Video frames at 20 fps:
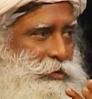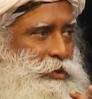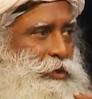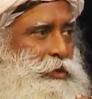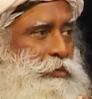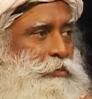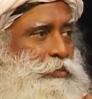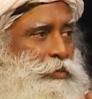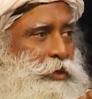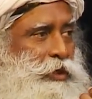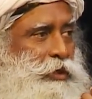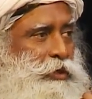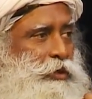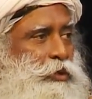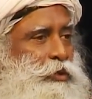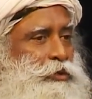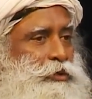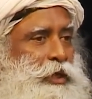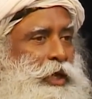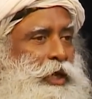Simply, it
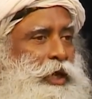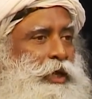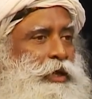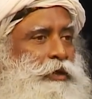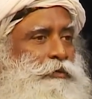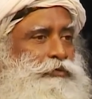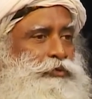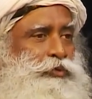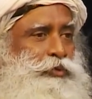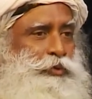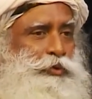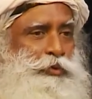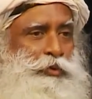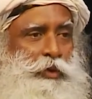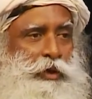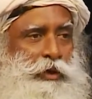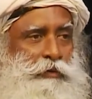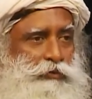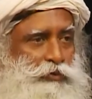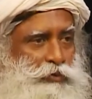goes ahead of you, you
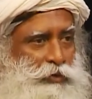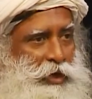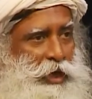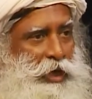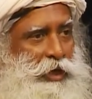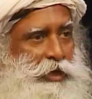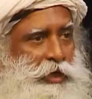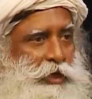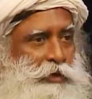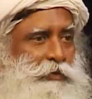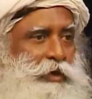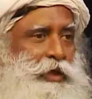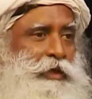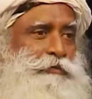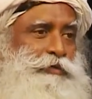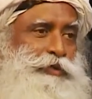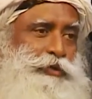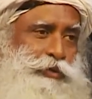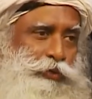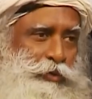don't have to drag it
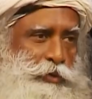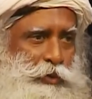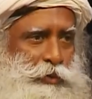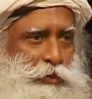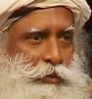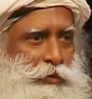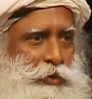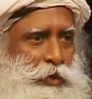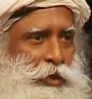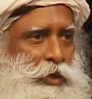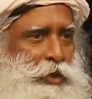wherever you go.